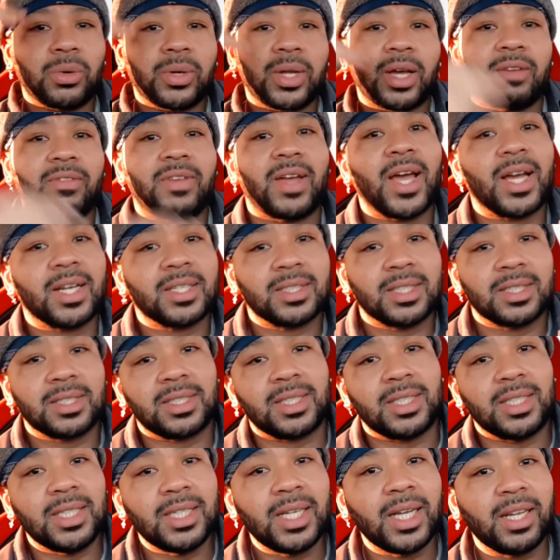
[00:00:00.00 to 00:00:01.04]
have access
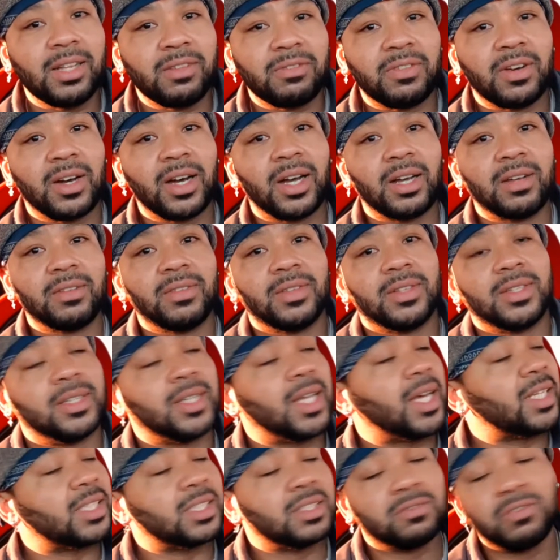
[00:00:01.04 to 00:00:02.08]
to E85, and
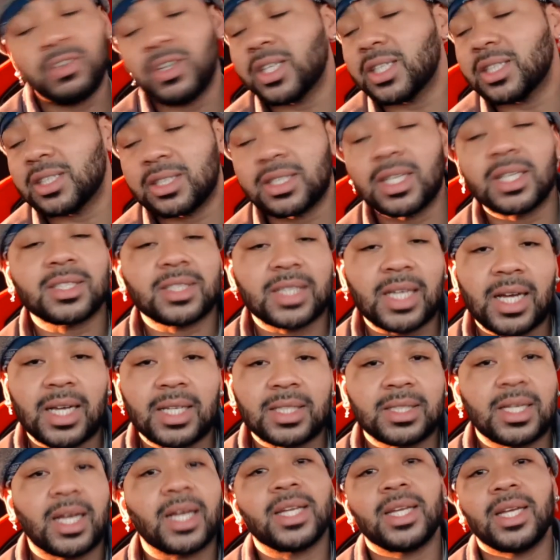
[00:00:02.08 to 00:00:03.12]
that fucking sucks
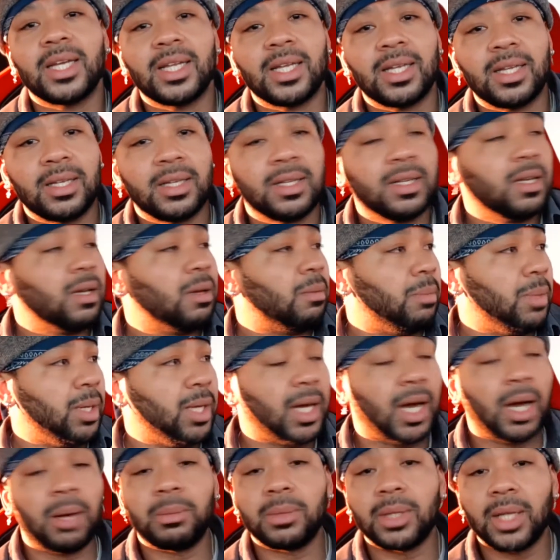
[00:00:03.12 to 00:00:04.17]
ass. I get it. Me,
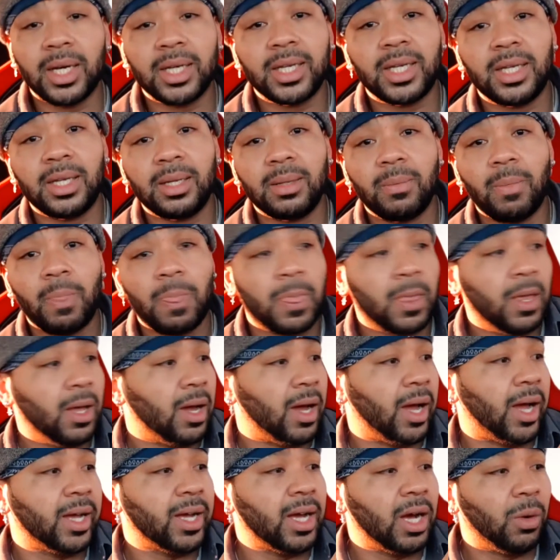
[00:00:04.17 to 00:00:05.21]
I'm lucky.
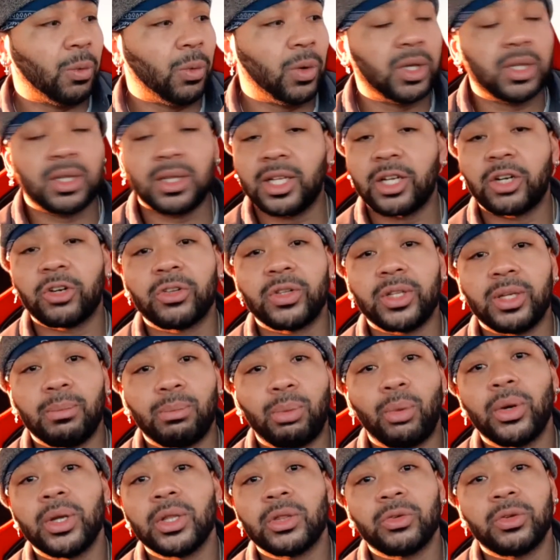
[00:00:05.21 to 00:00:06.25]
I got one literally
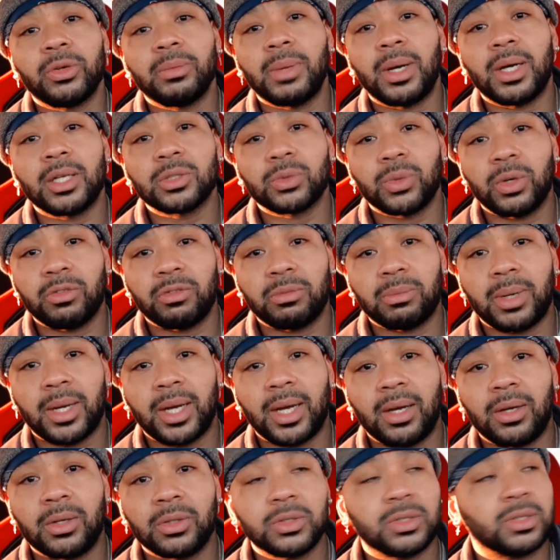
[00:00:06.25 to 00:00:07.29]
0.3 miles away from my
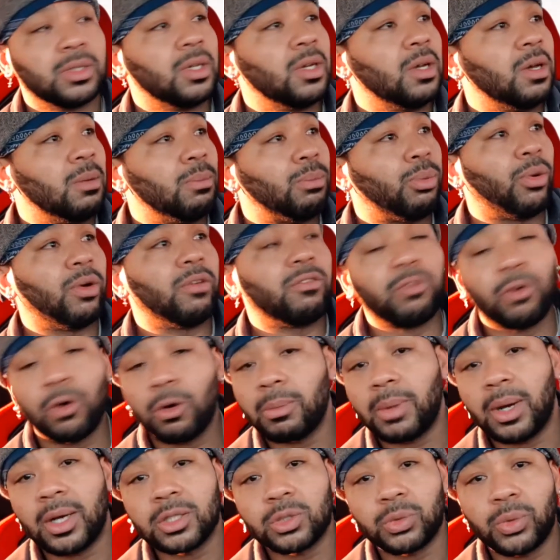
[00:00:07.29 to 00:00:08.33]
house, 0.4
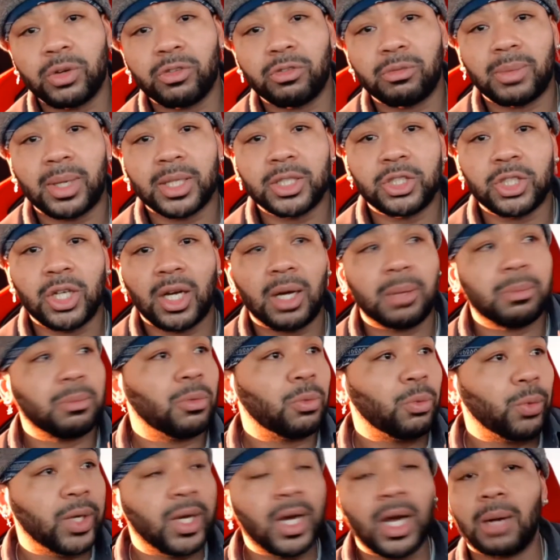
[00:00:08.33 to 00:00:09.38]
miles away from my job.
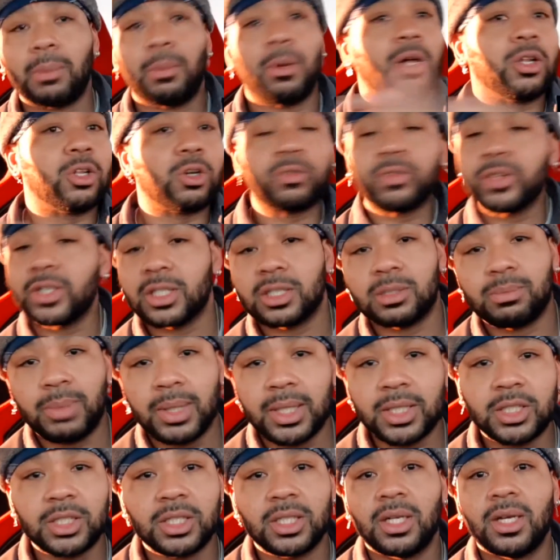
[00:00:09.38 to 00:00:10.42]
We got them all over this
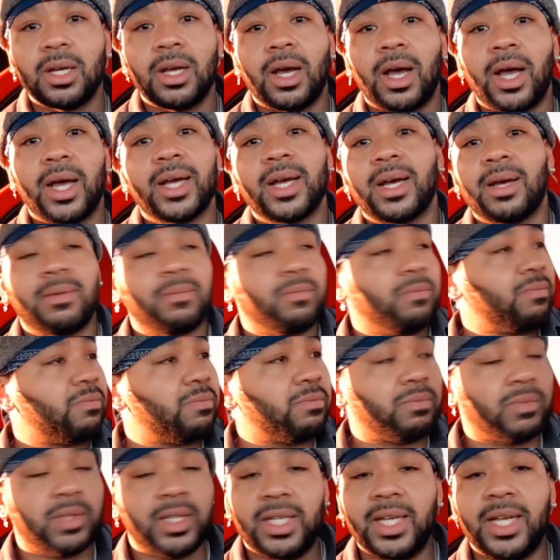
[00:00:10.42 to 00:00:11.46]
bitch. I got
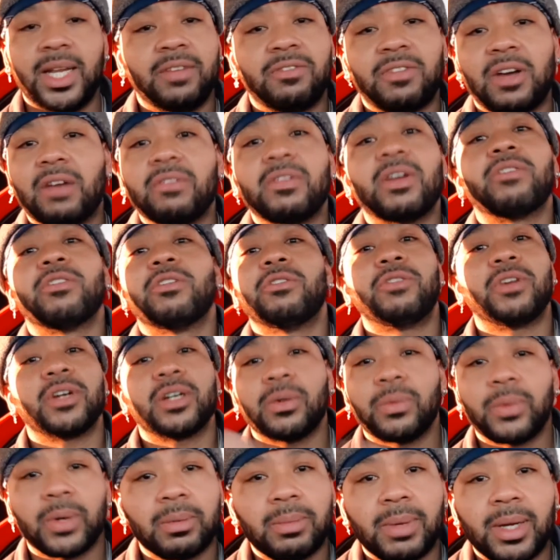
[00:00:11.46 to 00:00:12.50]
E85 every
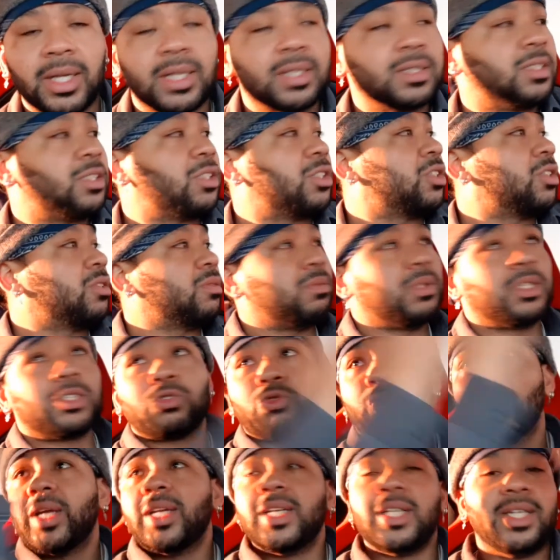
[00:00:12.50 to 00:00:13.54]
fucking where, man. It's
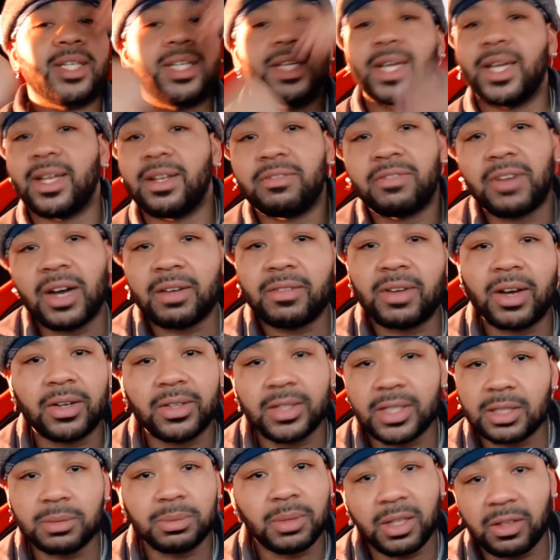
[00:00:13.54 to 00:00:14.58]
raining E85 out in
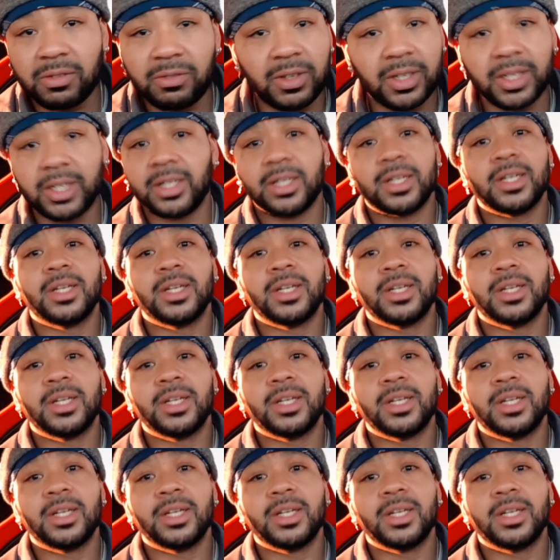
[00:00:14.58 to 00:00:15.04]
this motherfucker.